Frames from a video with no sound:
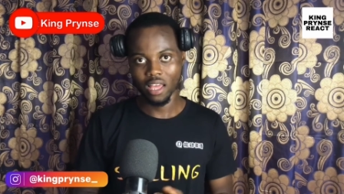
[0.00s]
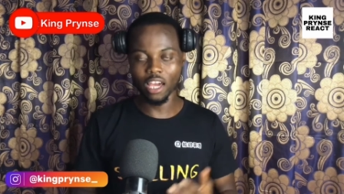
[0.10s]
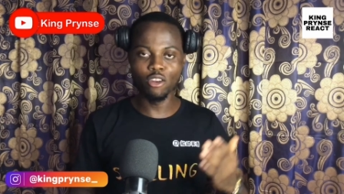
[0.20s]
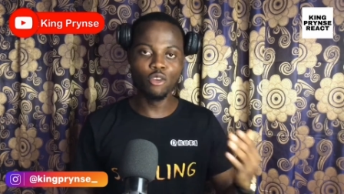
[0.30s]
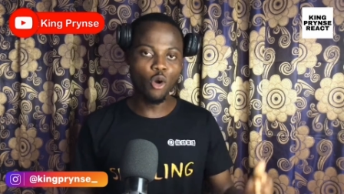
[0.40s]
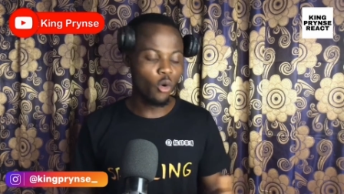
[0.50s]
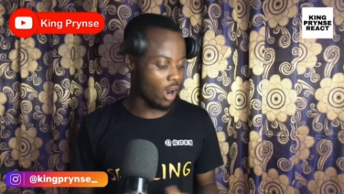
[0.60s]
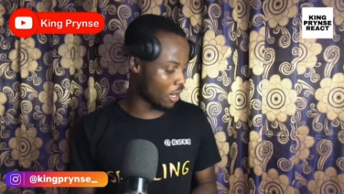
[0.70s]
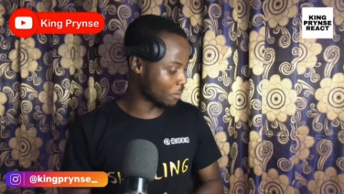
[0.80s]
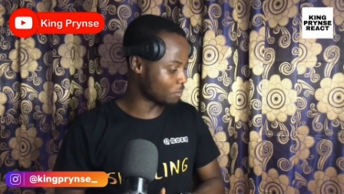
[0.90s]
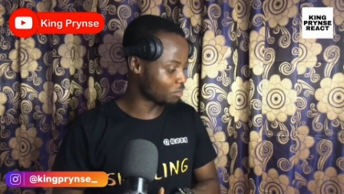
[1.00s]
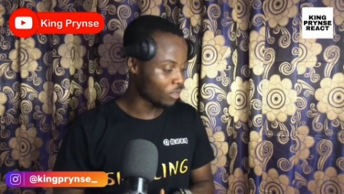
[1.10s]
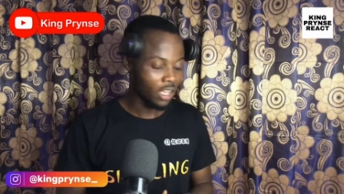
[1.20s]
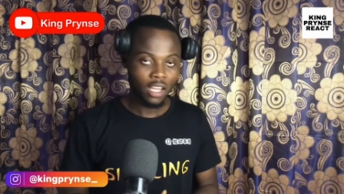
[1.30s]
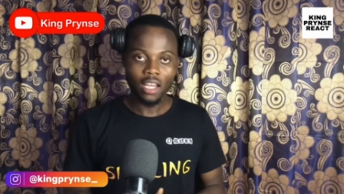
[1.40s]
And you know, um,
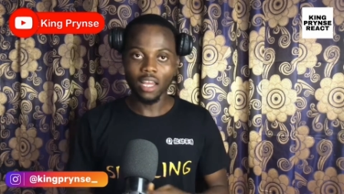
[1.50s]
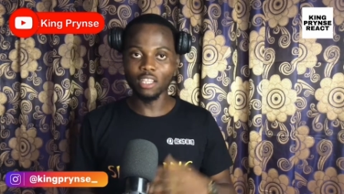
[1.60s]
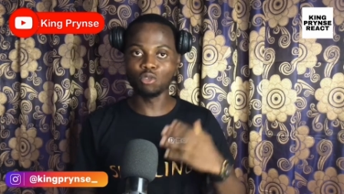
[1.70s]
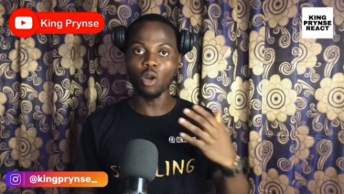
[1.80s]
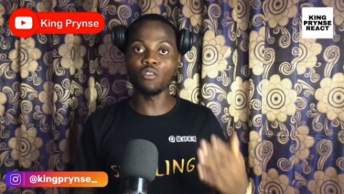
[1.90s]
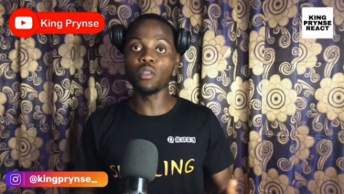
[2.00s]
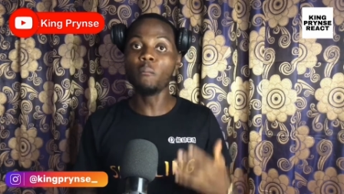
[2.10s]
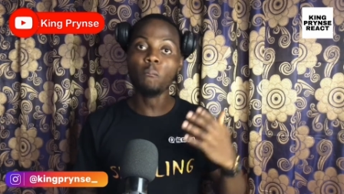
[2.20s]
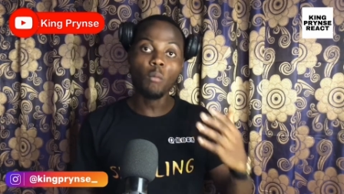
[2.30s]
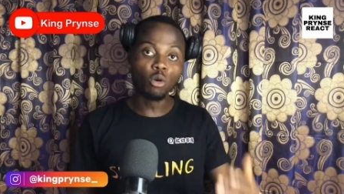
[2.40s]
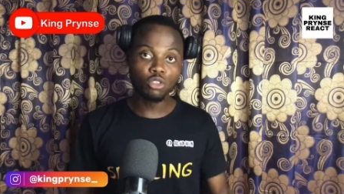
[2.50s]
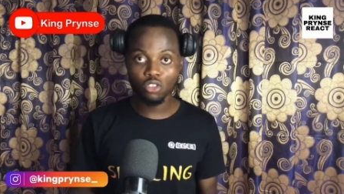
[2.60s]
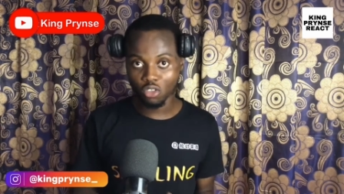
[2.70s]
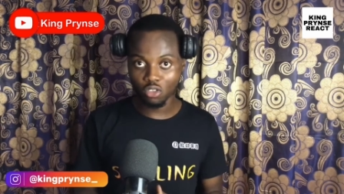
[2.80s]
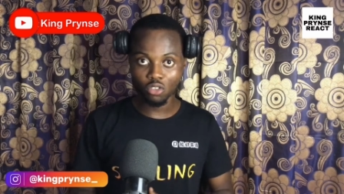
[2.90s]
it's one of the
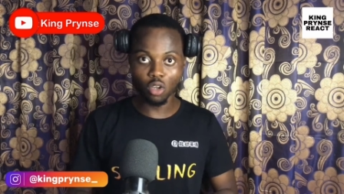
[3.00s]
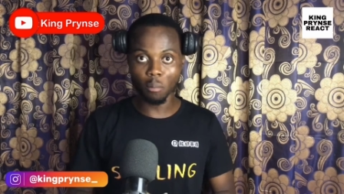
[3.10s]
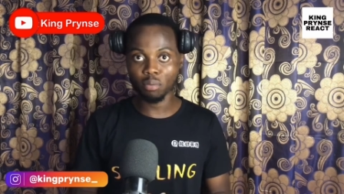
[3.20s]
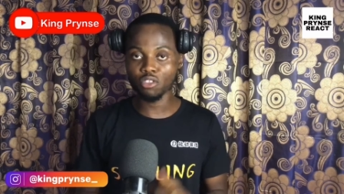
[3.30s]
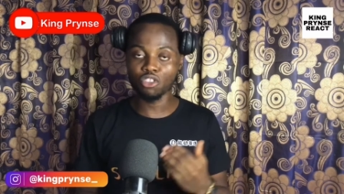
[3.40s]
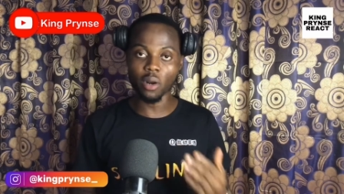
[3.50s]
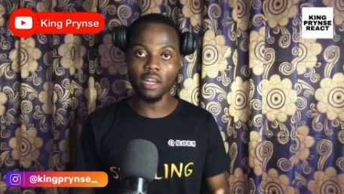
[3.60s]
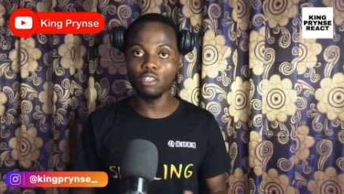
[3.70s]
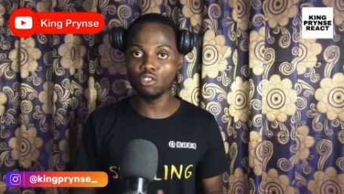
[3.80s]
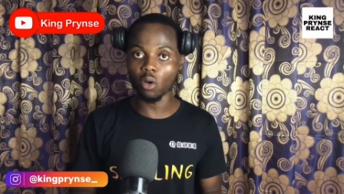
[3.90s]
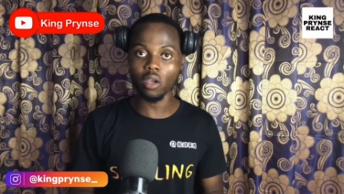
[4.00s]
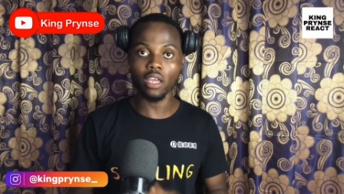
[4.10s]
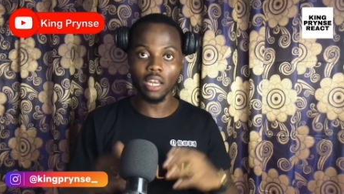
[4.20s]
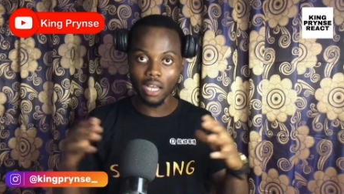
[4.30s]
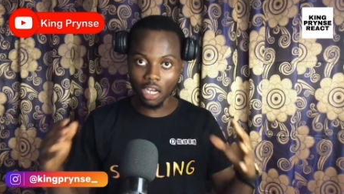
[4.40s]
most top trending song
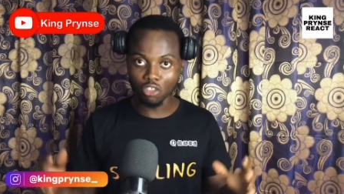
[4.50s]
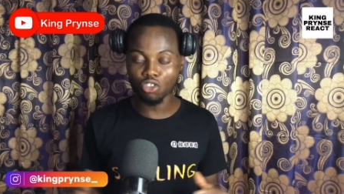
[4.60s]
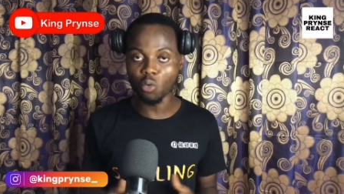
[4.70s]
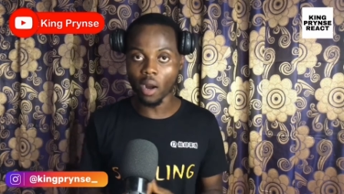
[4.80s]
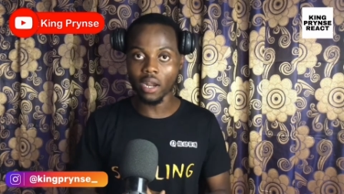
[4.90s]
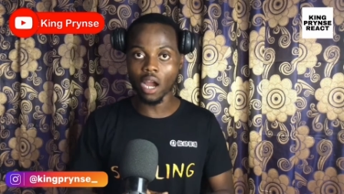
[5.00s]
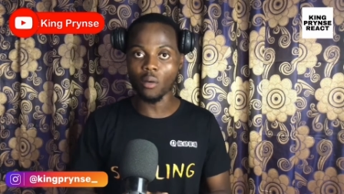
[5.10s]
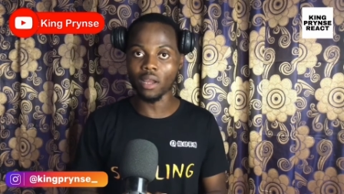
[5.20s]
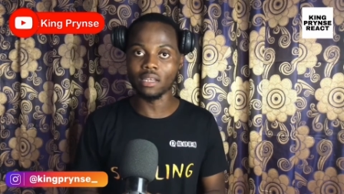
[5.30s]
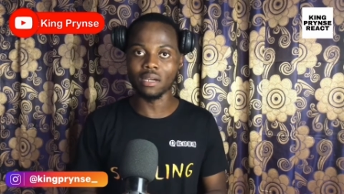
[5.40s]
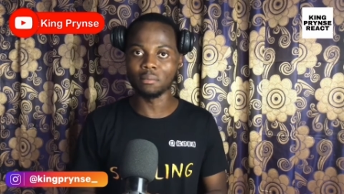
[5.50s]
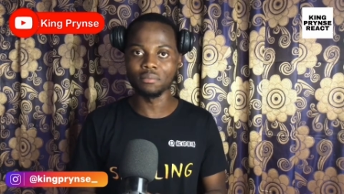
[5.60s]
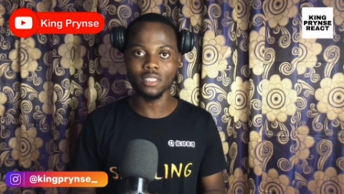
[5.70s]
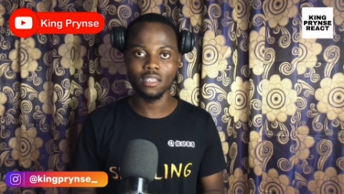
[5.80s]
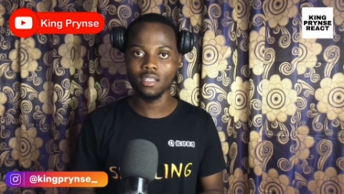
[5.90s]
in the country right now, and um,